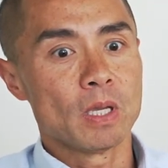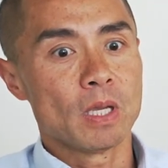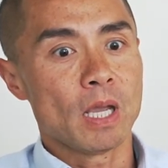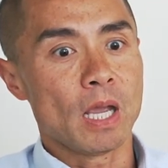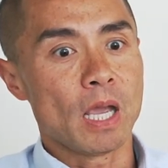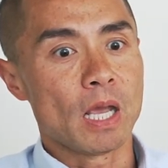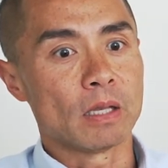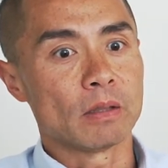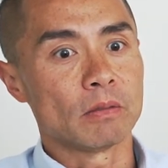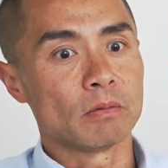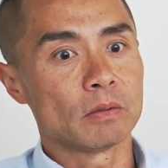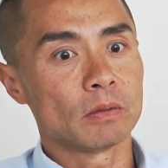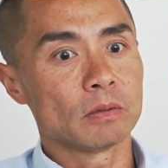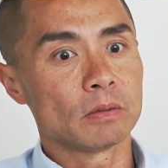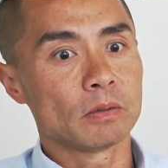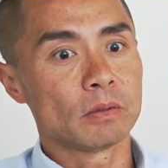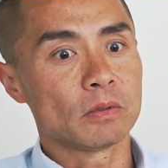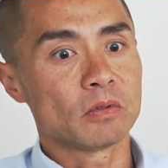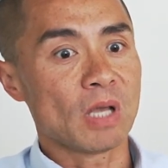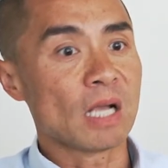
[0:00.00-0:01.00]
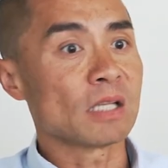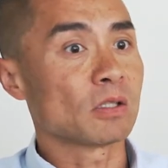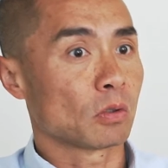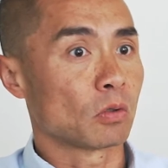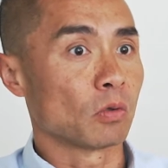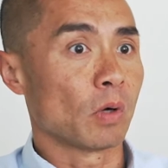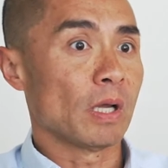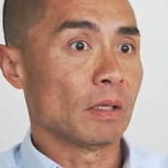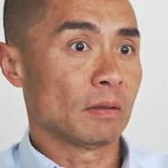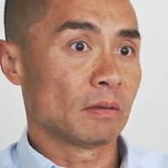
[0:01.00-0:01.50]
And that's
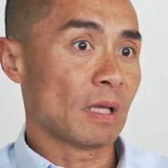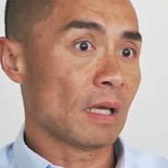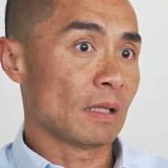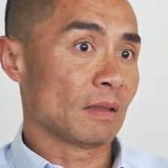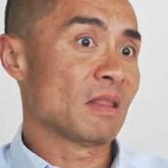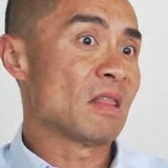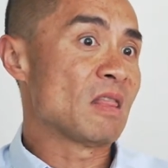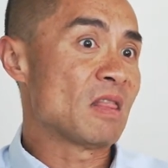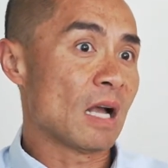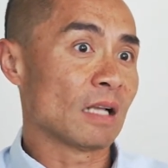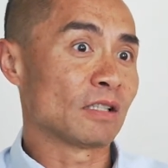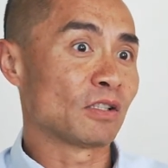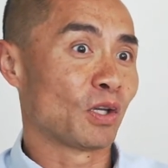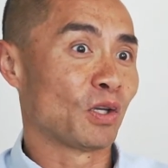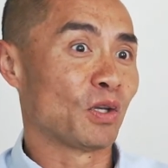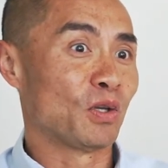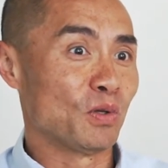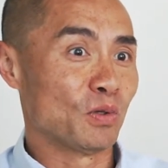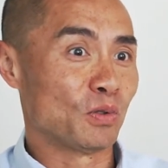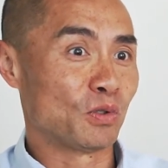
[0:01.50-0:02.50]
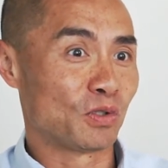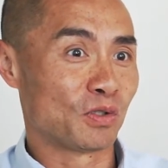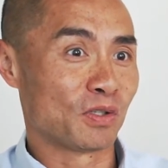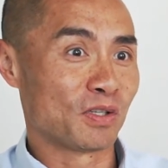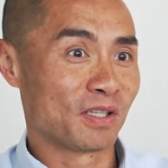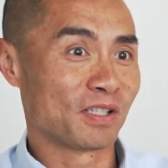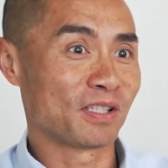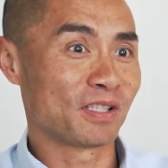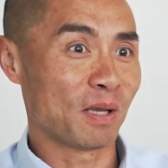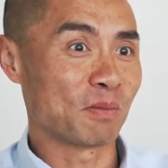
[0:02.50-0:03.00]
great. That's huge
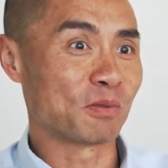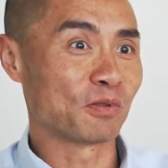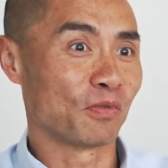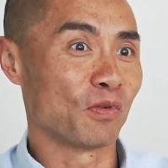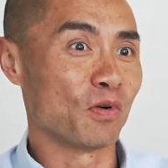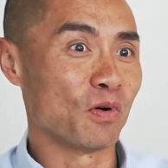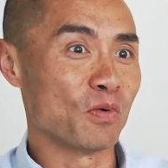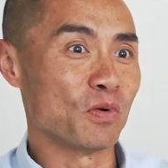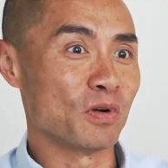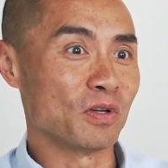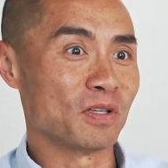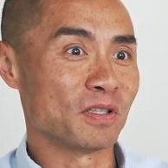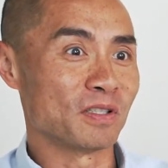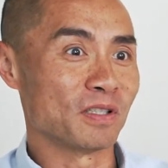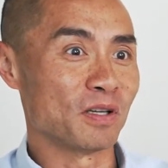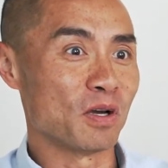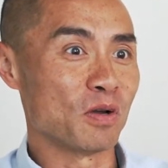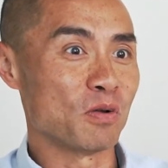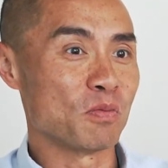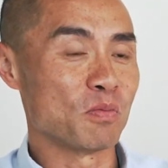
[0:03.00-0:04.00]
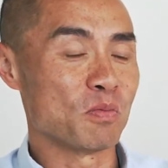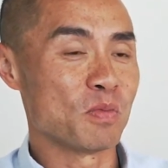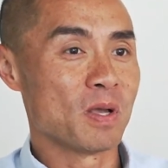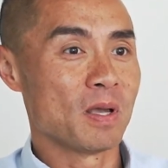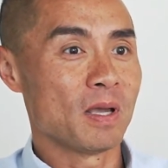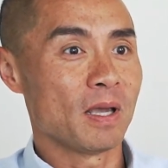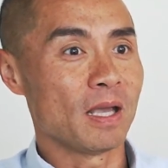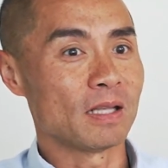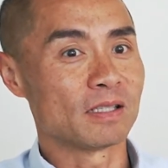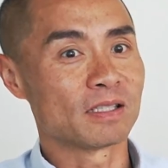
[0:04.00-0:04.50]
steps forward. You know,
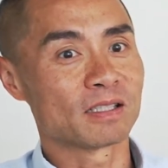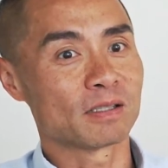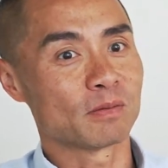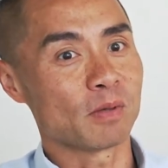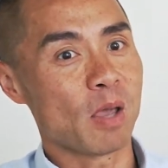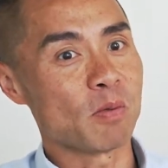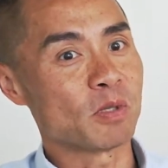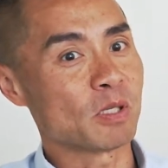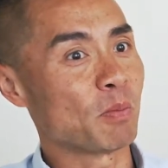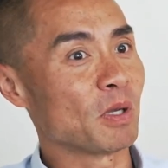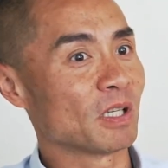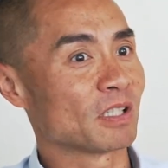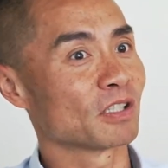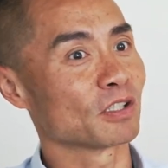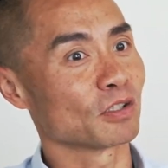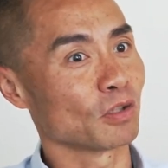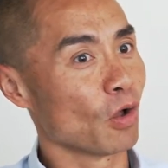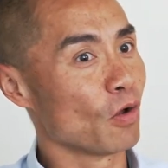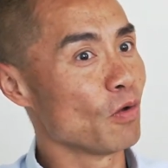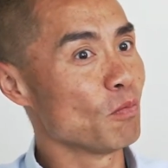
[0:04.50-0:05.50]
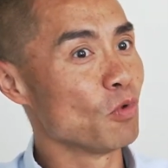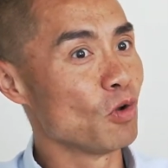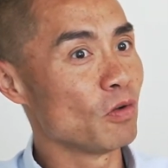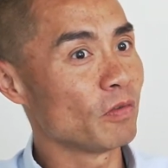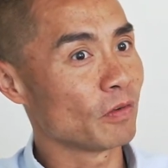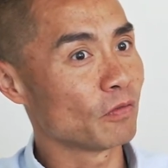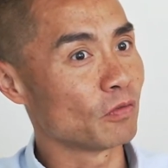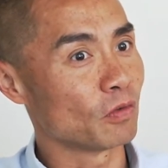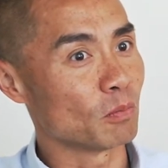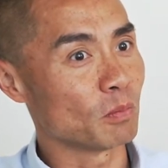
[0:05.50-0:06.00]
it's a bit slow
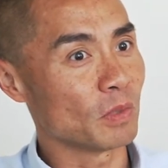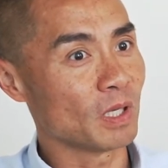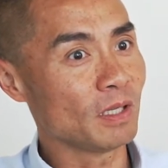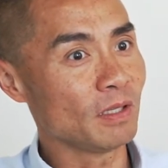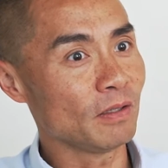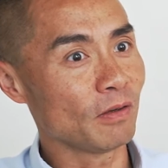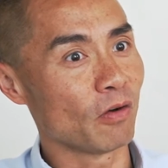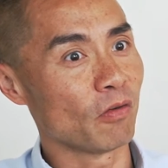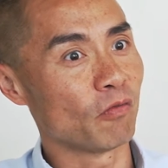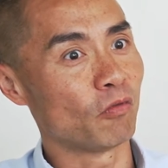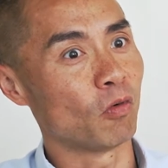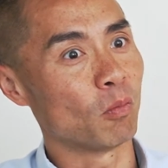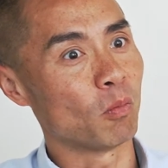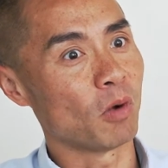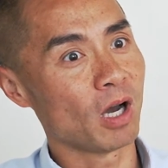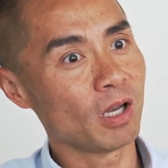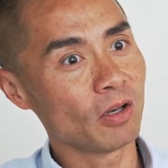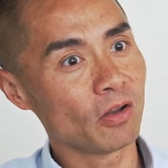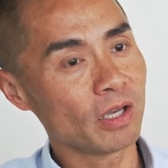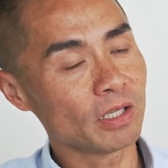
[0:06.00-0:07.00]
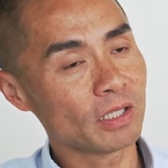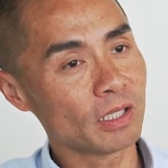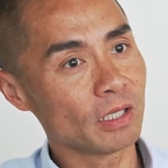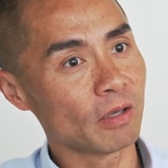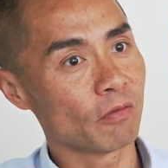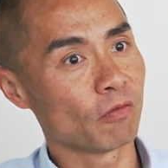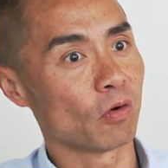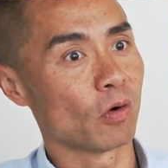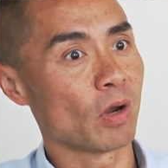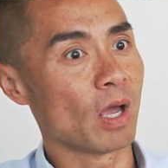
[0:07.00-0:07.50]
moving for me, or for my liking,
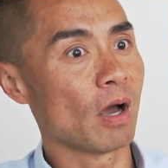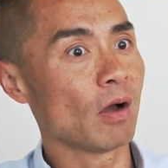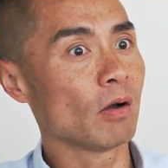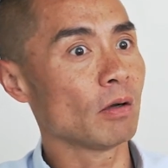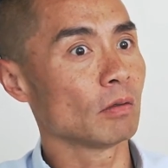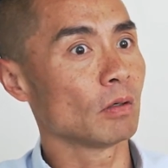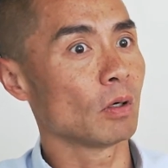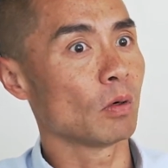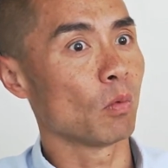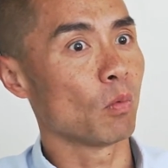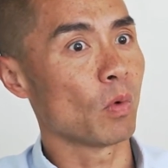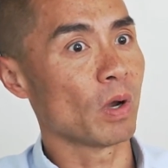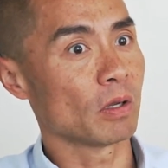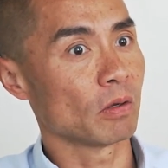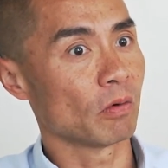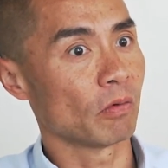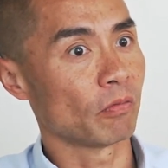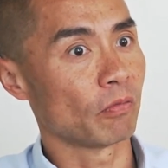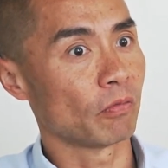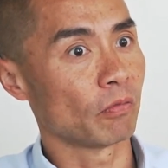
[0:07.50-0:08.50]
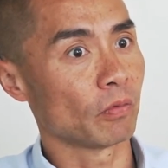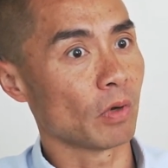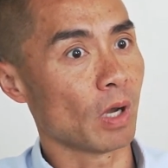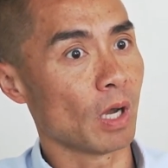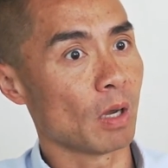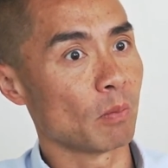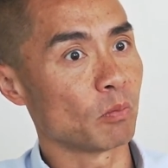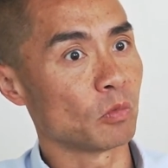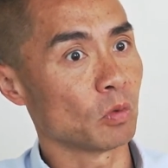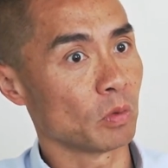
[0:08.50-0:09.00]
and for our way of
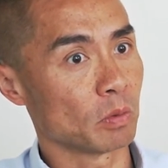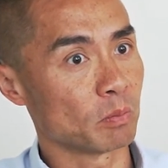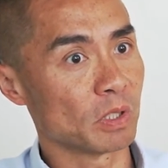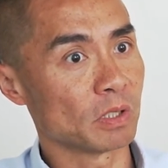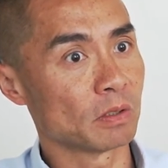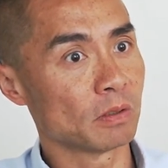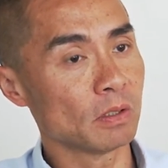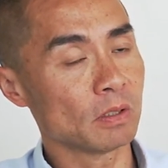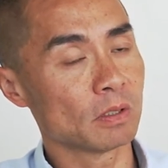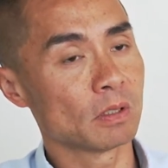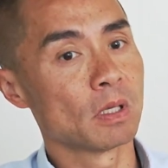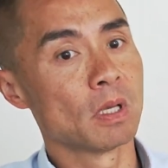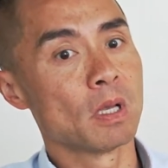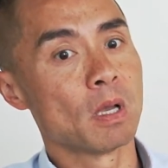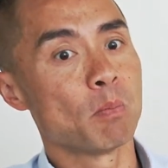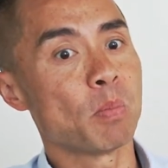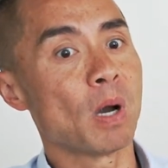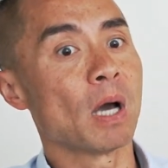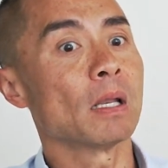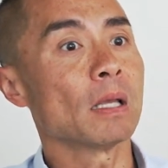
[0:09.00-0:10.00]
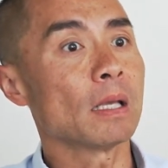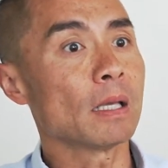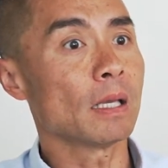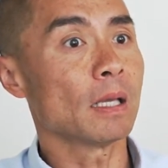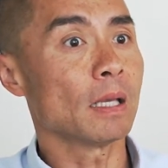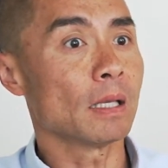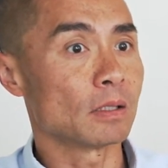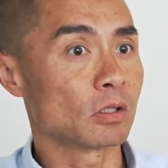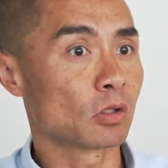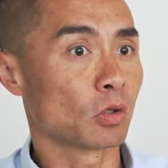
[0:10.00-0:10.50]
doing business, but
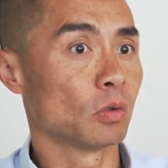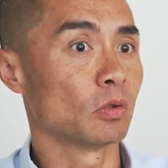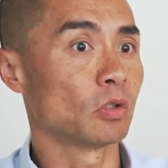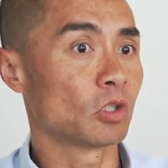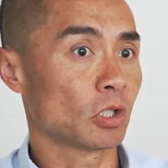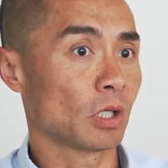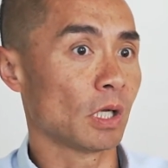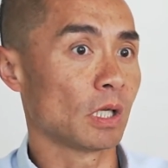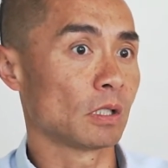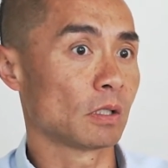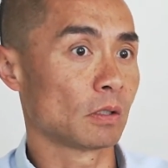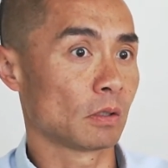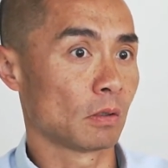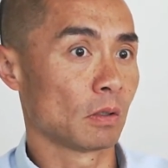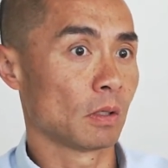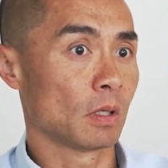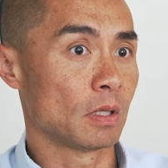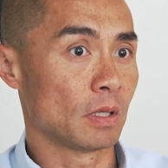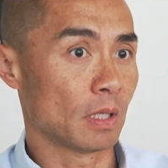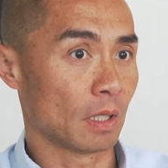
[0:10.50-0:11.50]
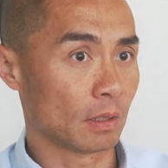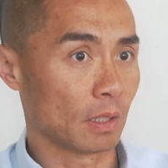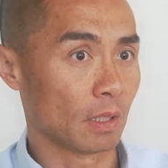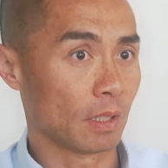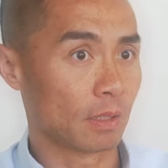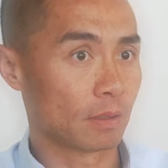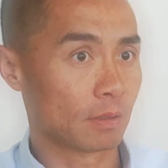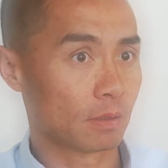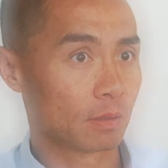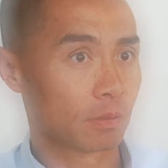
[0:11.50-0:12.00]
it's good change
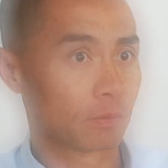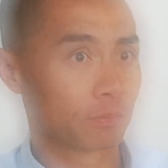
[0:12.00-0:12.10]
nonetheless.